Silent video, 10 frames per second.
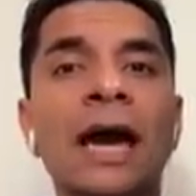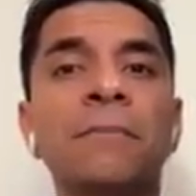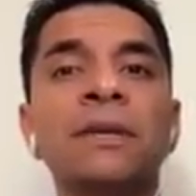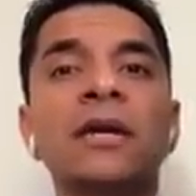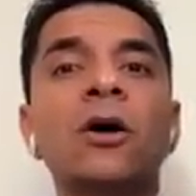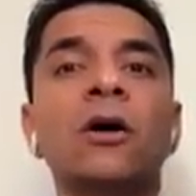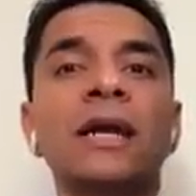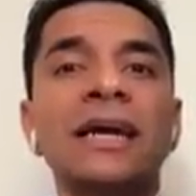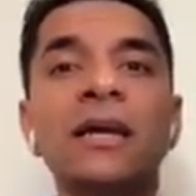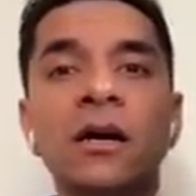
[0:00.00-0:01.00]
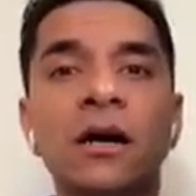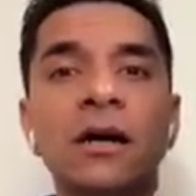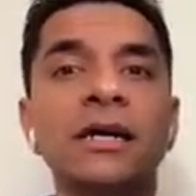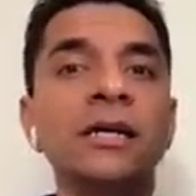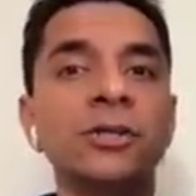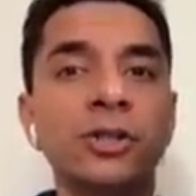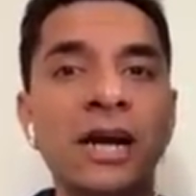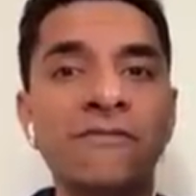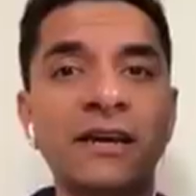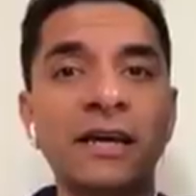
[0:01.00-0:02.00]
and be caught in a car in
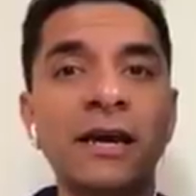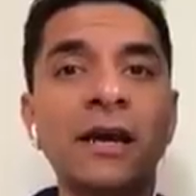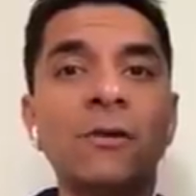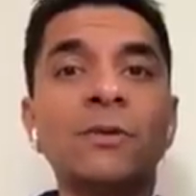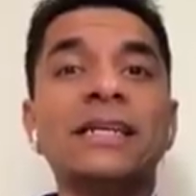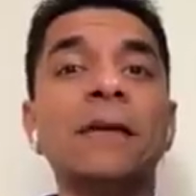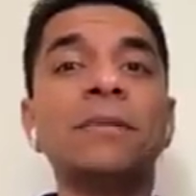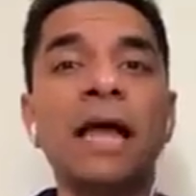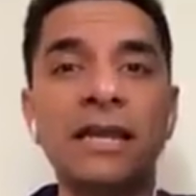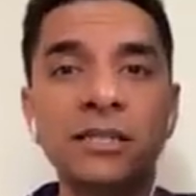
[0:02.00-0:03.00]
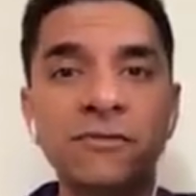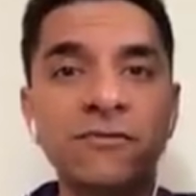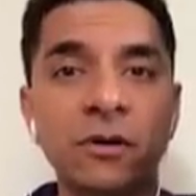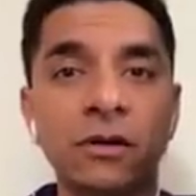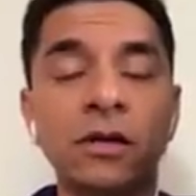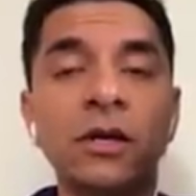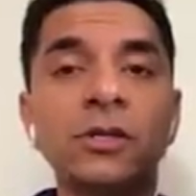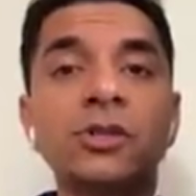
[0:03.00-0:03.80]
traffic with their bladders full.